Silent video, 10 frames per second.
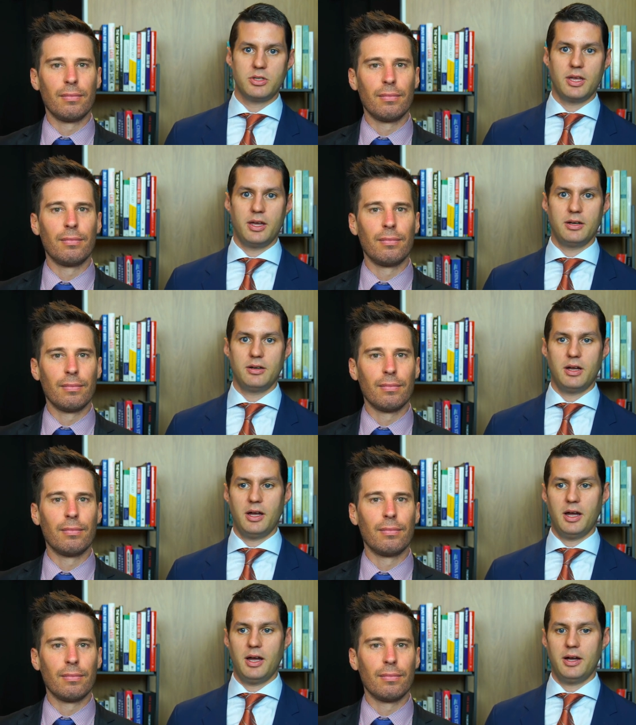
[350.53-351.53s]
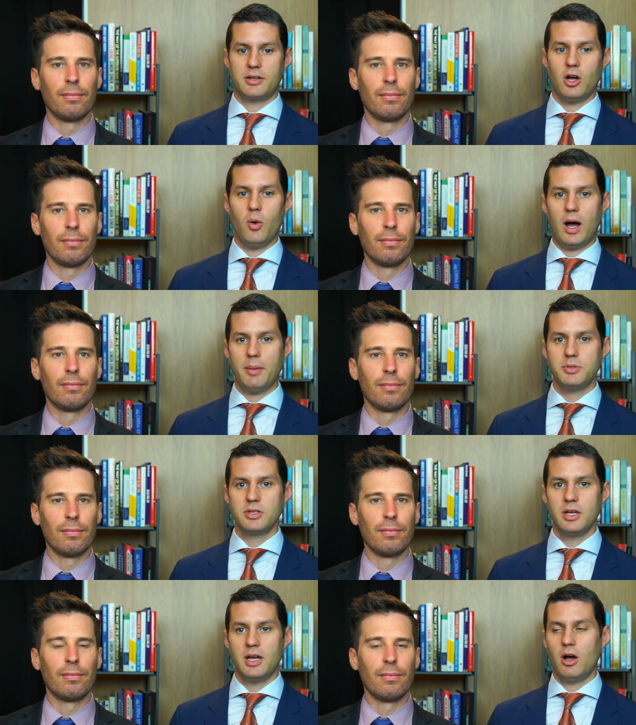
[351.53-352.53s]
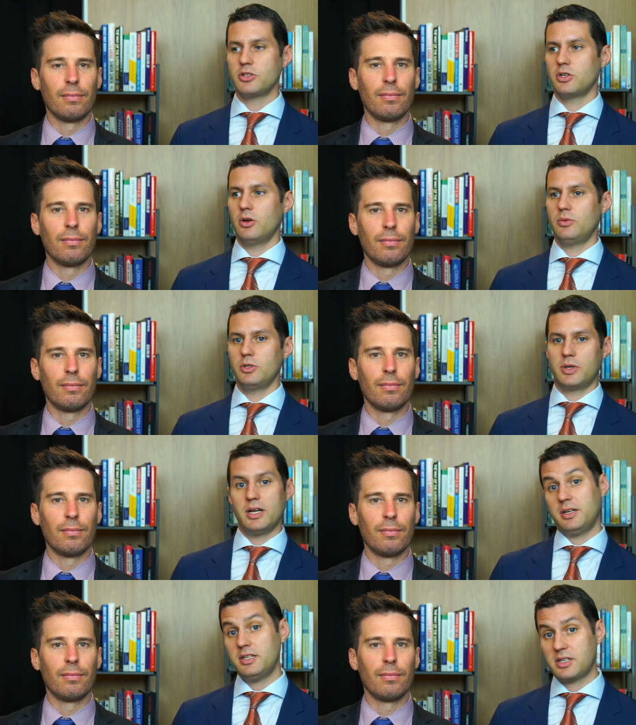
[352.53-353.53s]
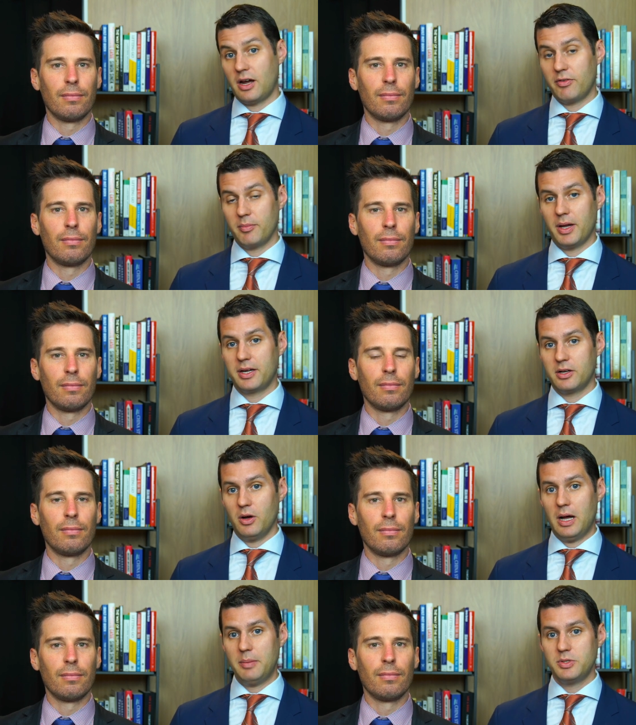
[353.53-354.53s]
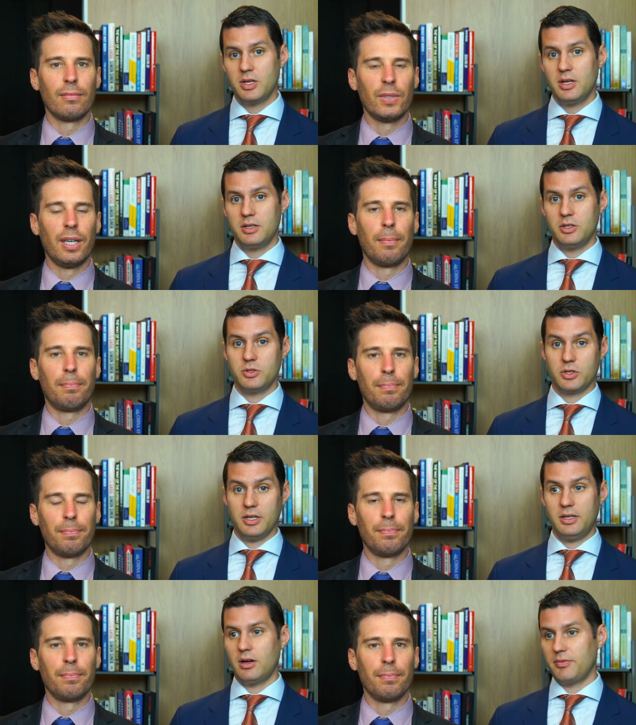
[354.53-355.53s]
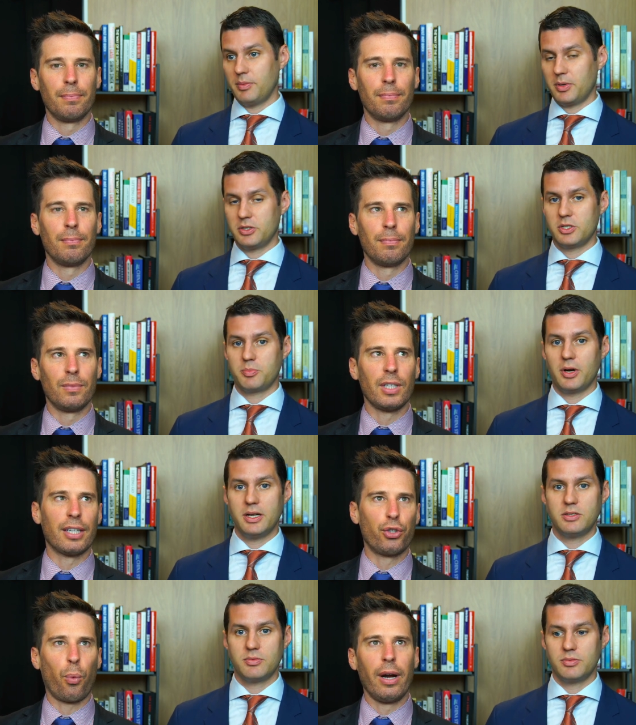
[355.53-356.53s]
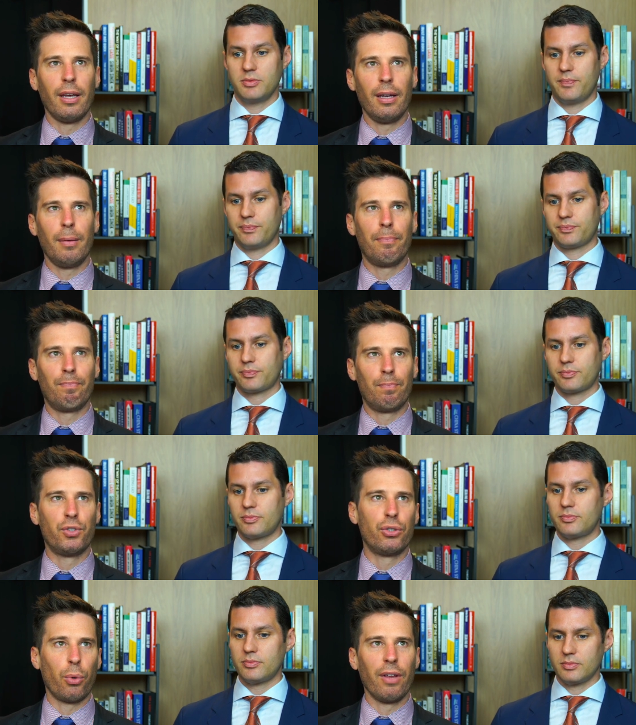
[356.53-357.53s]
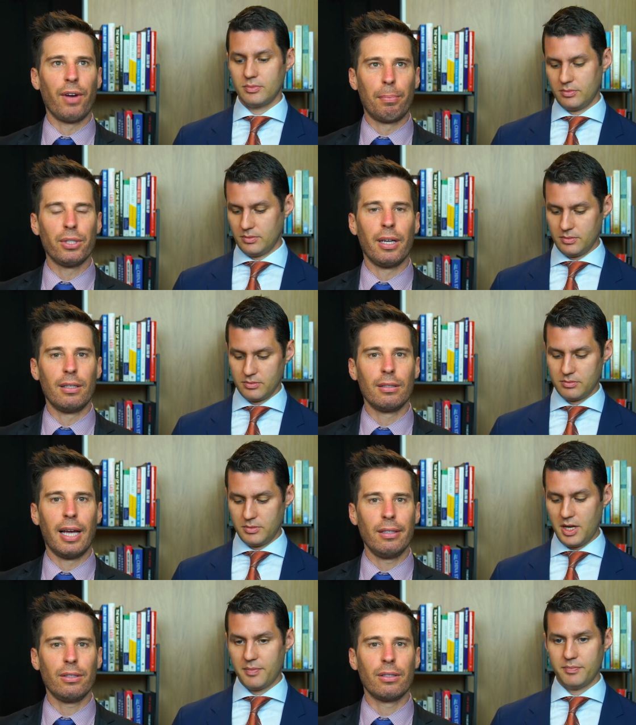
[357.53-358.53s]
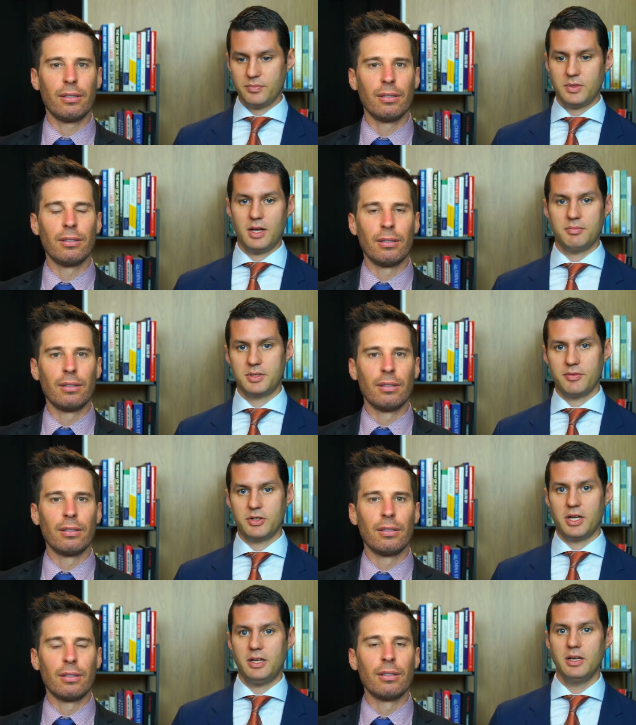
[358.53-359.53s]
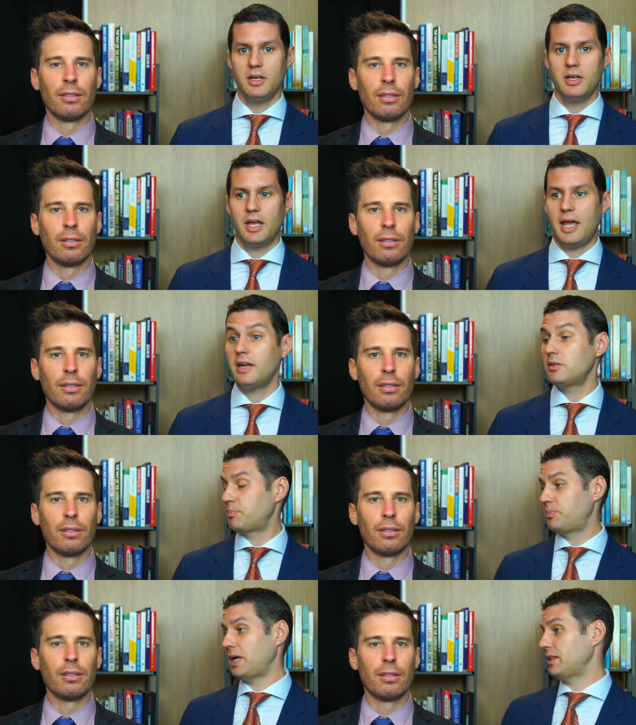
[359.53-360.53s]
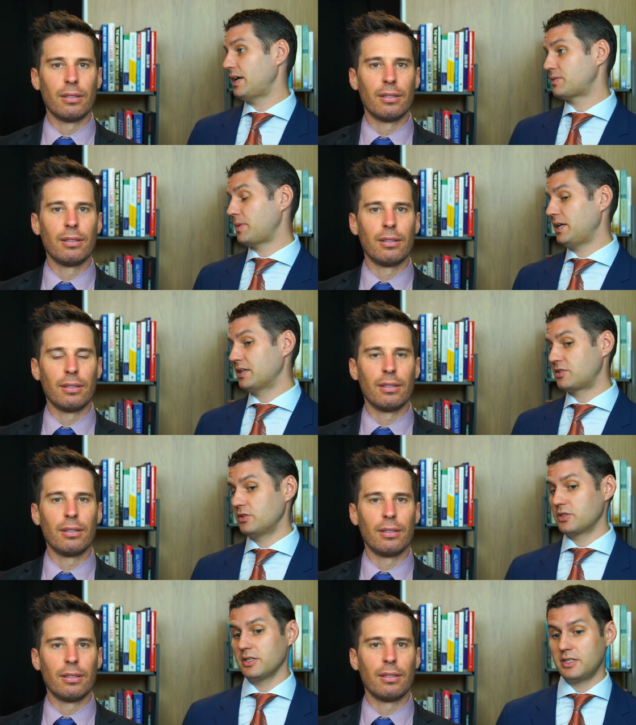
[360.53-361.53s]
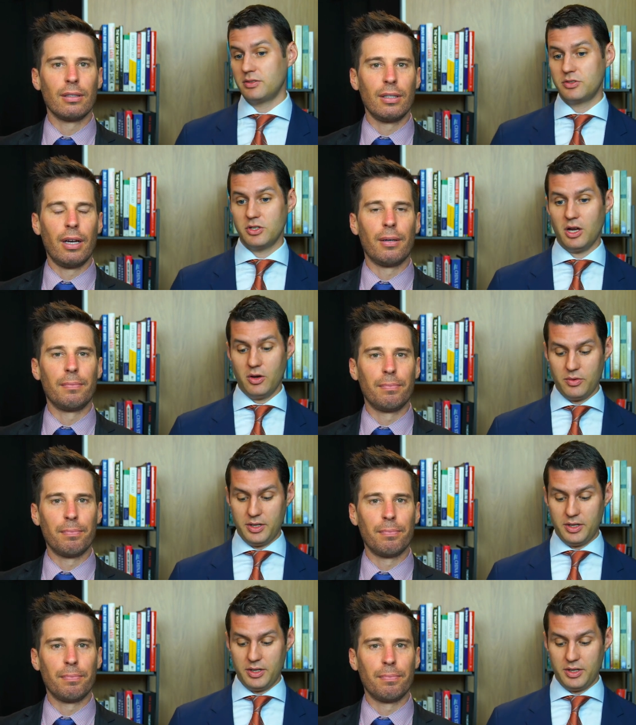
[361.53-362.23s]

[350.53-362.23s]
Speaker 1: than uh, co-ops. Also, you get a discount for buying co-ops yep. usually off the purchase price. It's
Speaker 2: like 20, 25 percent less.
Speaker 1: Yeah, yeah, give or take, and pay less maintenance usually. Yeah. So